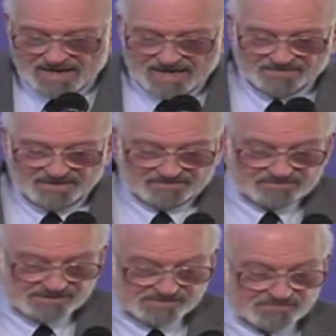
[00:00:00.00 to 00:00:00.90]
And then,
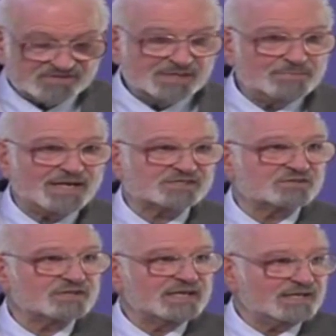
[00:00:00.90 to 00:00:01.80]
of course, there was an
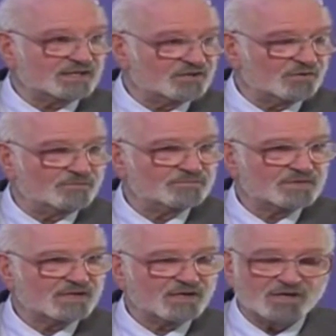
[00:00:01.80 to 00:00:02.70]
Ambassador Hill, though,
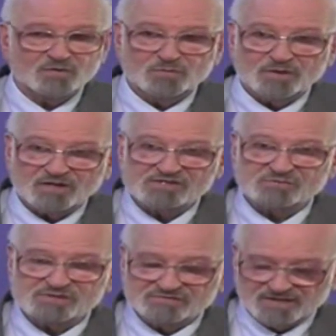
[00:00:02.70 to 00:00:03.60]
who
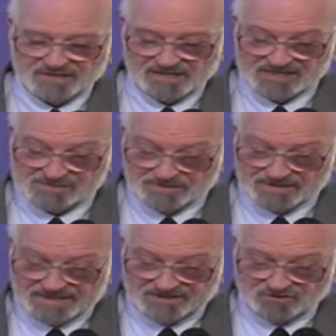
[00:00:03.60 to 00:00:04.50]
also was very
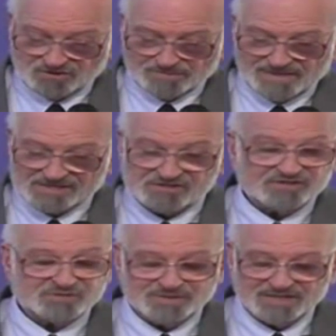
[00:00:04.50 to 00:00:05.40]
knowledgeable, and he told
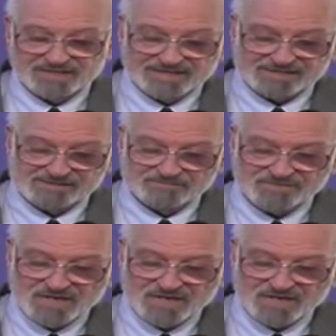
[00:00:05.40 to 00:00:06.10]
Ambassador Smith this: